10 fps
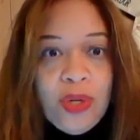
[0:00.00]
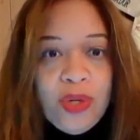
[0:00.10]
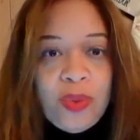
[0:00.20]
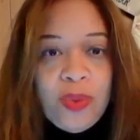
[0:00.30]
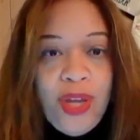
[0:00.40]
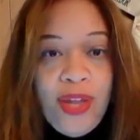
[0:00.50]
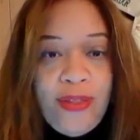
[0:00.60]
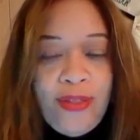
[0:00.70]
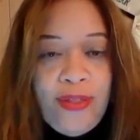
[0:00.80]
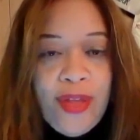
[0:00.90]
was
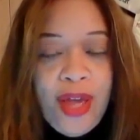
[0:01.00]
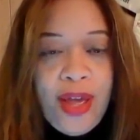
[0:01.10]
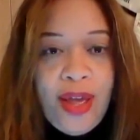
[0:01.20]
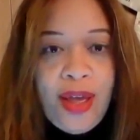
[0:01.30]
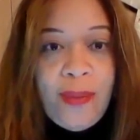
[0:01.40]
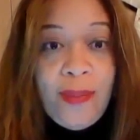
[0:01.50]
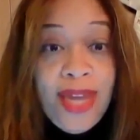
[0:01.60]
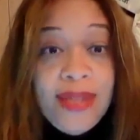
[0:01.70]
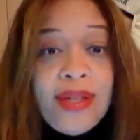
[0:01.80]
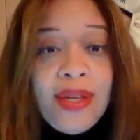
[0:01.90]
with
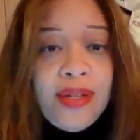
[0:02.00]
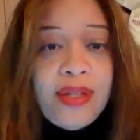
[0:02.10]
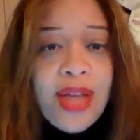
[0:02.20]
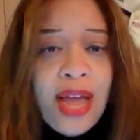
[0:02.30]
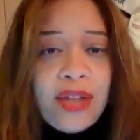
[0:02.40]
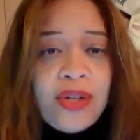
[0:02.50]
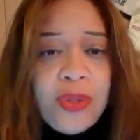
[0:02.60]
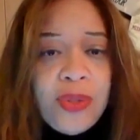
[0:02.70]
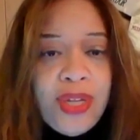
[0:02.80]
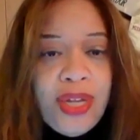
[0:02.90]
Macy's,
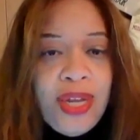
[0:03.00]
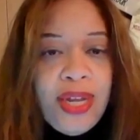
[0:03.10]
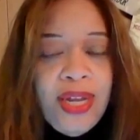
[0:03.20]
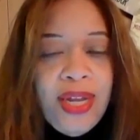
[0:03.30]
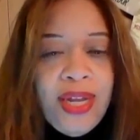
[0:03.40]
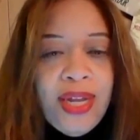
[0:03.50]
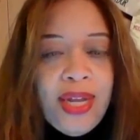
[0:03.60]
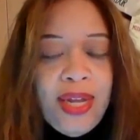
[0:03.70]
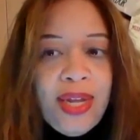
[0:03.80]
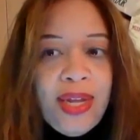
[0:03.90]
actually.
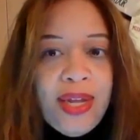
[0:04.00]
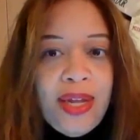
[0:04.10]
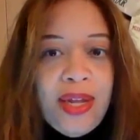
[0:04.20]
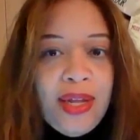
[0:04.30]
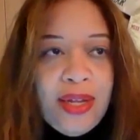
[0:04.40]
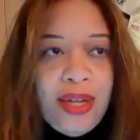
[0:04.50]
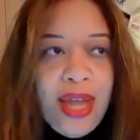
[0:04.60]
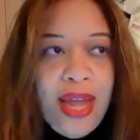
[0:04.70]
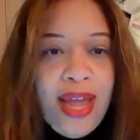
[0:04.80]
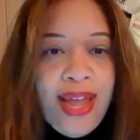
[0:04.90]

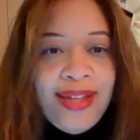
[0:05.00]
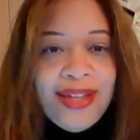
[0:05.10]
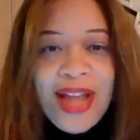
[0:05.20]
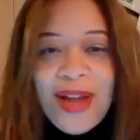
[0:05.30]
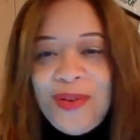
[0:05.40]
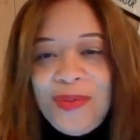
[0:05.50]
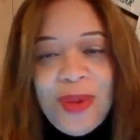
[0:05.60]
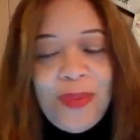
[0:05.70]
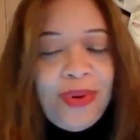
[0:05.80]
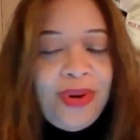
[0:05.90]
And I
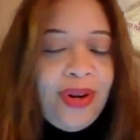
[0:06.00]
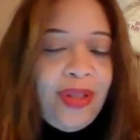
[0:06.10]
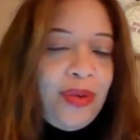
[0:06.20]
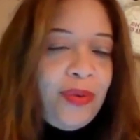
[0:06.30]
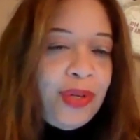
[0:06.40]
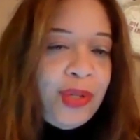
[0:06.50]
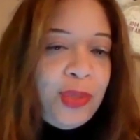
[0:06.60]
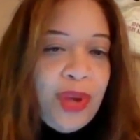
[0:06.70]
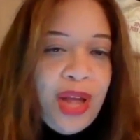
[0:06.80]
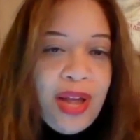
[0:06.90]
remember the
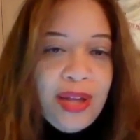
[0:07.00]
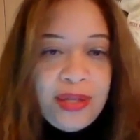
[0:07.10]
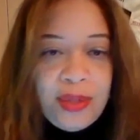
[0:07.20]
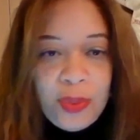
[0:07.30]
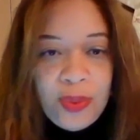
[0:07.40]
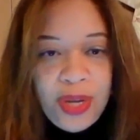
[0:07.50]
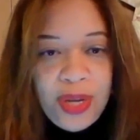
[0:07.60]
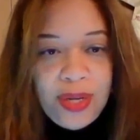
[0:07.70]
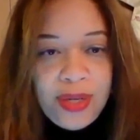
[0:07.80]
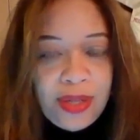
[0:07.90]
response
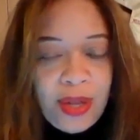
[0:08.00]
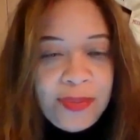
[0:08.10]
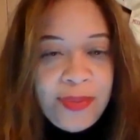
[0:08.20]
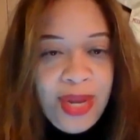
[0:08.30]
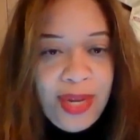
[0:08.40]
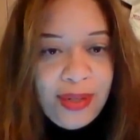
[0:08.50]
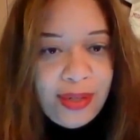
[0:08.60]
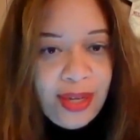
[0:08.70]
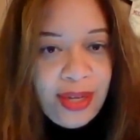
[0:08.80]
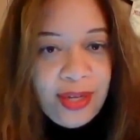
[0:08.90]
was
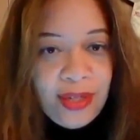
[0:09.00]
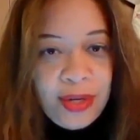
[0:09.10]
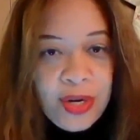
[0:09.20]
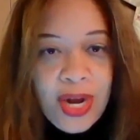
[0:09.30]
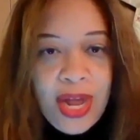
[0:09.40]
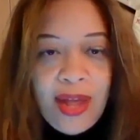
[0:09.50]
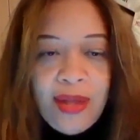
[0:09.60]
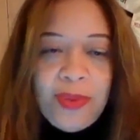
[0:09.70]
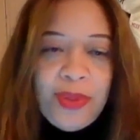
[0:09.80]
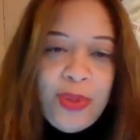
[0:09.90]
amazing. The
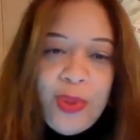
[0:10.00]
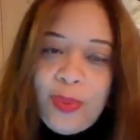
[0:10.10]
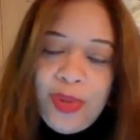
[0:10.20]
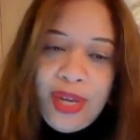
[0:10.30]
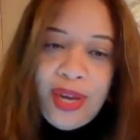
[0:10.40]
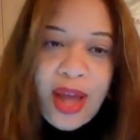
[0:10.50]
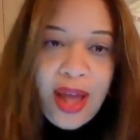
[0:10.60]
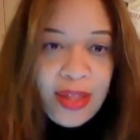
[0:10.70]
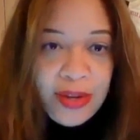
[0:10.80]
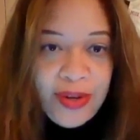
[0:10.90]
crowd was hooping and
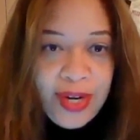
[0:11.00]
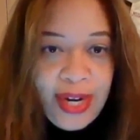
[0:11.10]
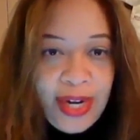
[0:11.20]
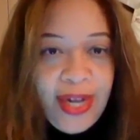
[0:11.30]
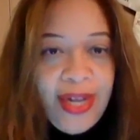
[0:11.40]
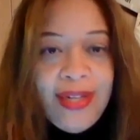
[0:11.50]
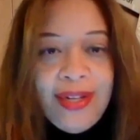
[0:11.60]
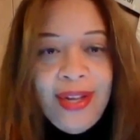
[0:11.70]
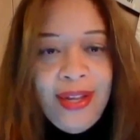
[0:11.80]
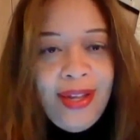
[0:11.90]
hollering and